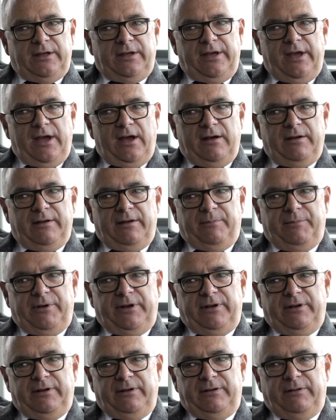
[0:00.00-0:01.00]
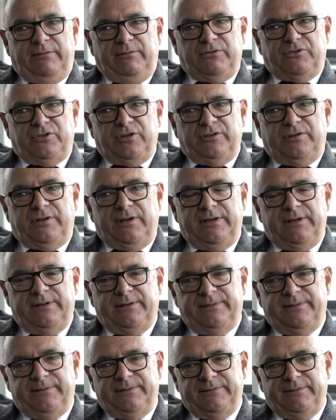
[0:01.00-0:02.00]
Yeah, I mean, it was a
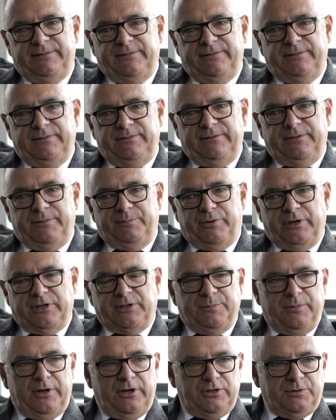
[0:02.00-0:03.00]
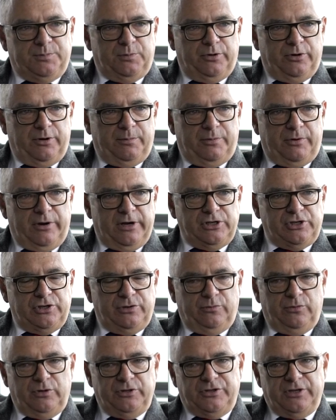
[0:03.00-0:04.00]
the Briggs Motorsport
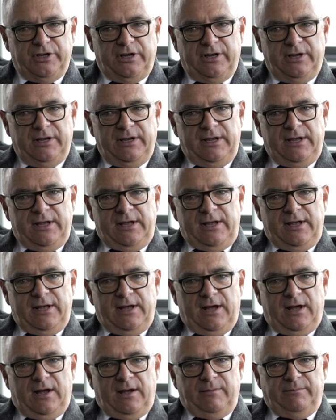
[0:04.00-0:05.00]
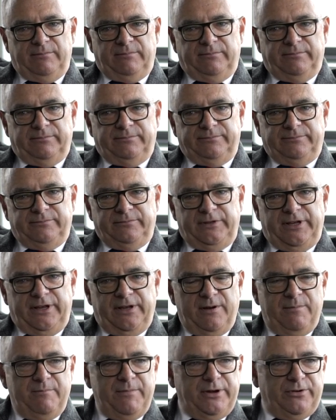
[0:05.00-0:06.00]
operation was a um,
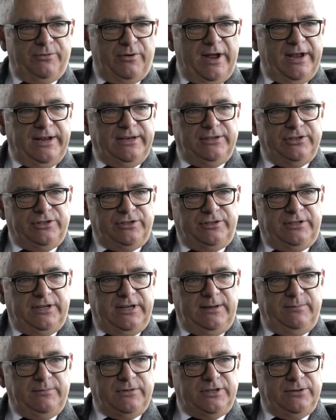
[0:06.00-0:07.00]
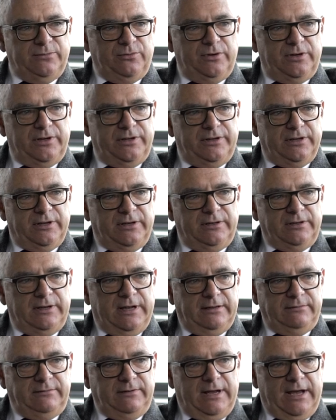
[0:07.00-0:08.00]
yeah, mid-range team, as it were, that
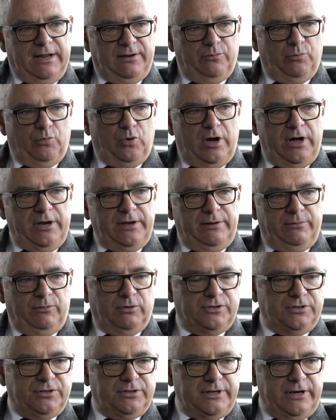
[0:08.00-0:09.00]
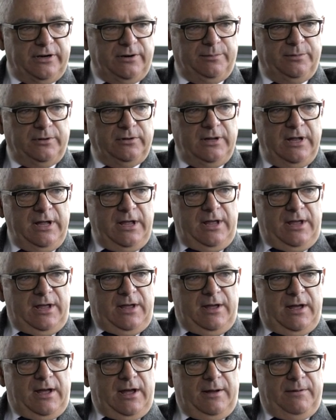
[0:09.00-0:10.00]
ha hadn't won. It wasn't terrible,
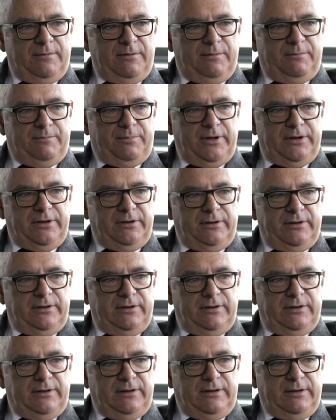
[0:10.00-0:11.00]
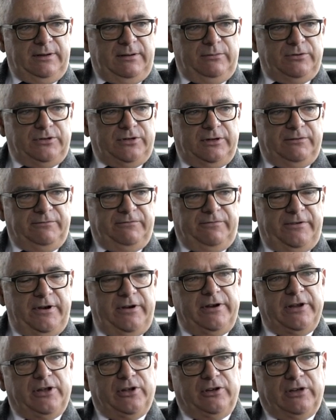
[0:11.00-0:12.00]
um, but it was a
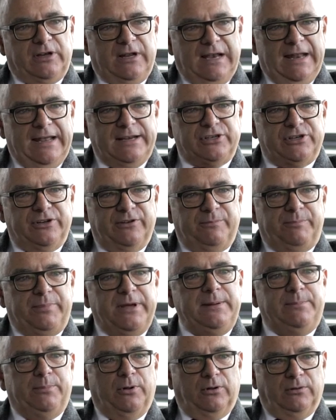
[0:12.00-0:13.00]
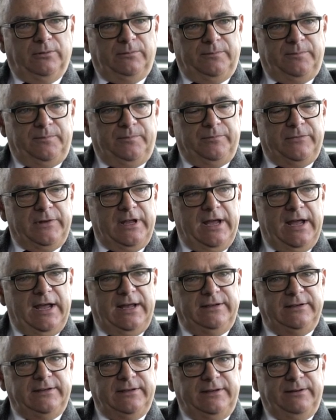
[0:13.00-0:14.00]
very good collection of people,
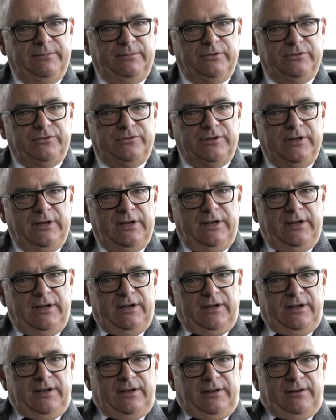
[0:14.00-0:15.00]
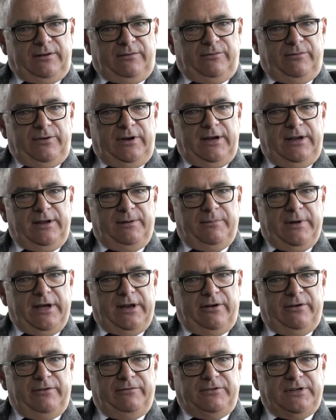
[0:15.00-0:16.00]
and it was really a
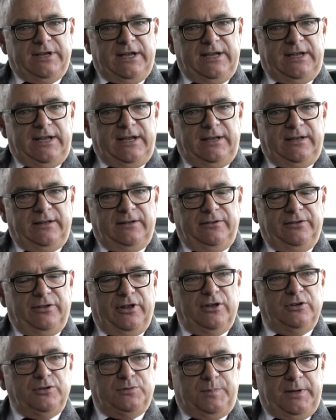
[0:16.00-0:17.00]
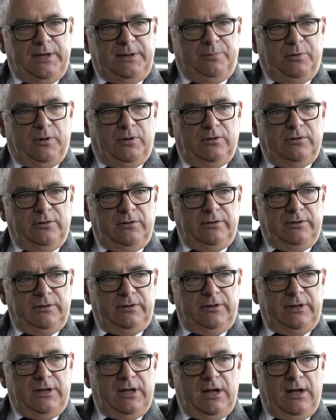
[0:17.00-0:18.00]
matter of taking those people,
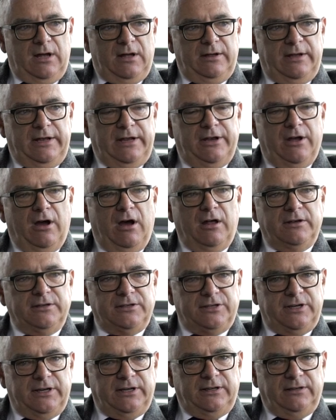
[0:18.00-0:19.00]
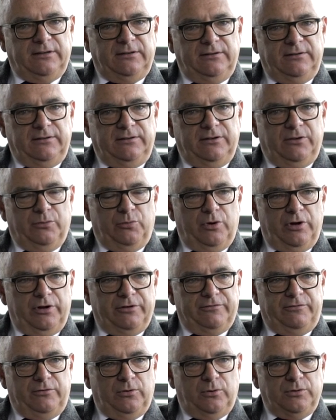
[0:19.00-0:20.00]
uh, enhancing the
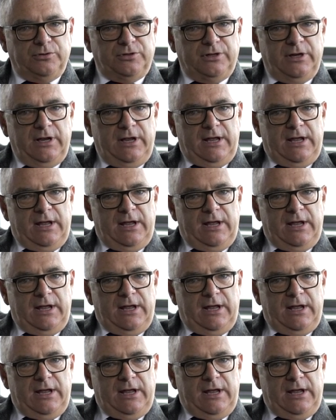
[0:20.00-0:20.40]
workforce,